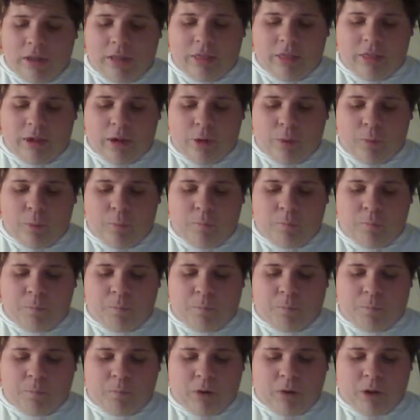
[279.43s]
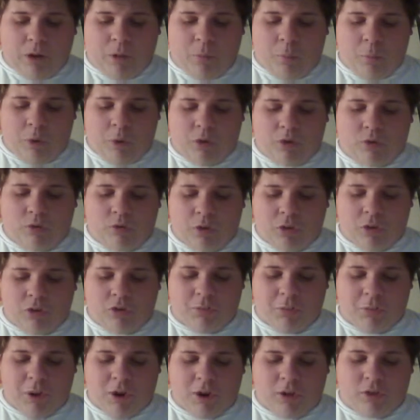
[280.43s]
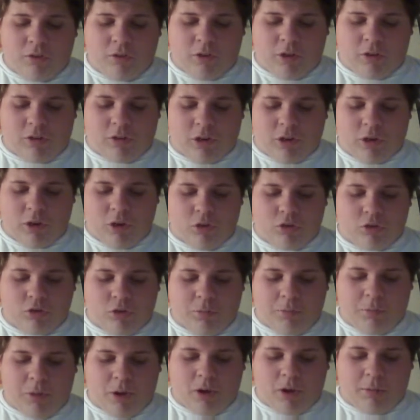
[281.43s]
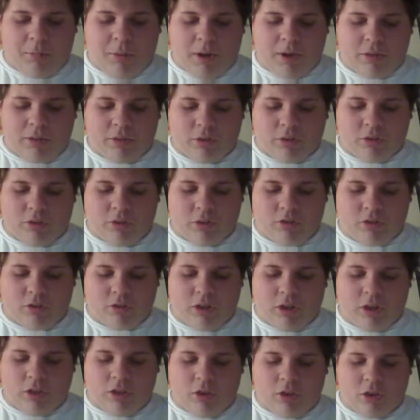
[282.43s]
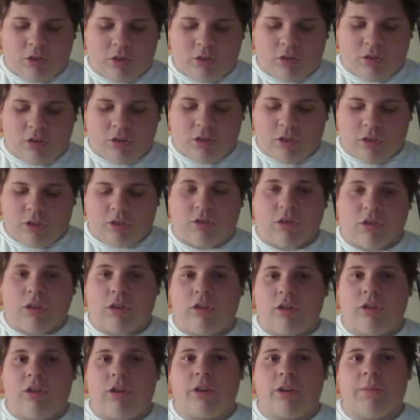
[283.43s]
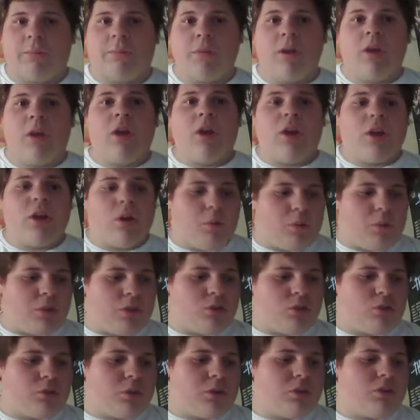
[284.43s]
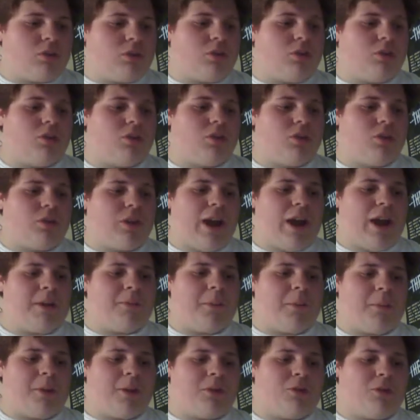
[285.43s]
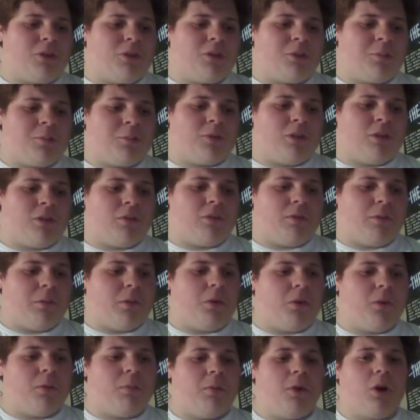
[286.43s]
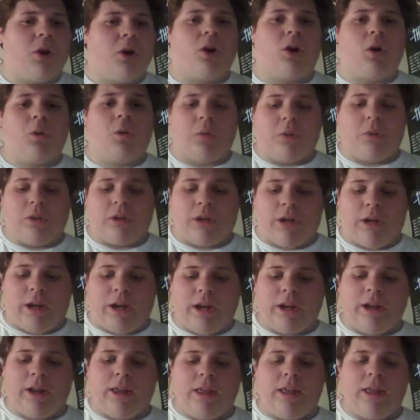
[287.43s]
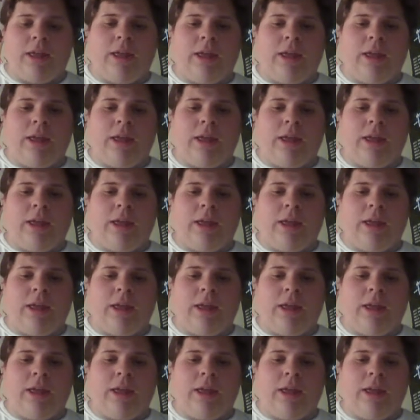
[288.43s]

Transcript: Then won his first American race at Gulfstream Park, mile 3/16 earlier this year. Going with this one, so Canada Best Race from 7 from Laurel Park, going with the 9.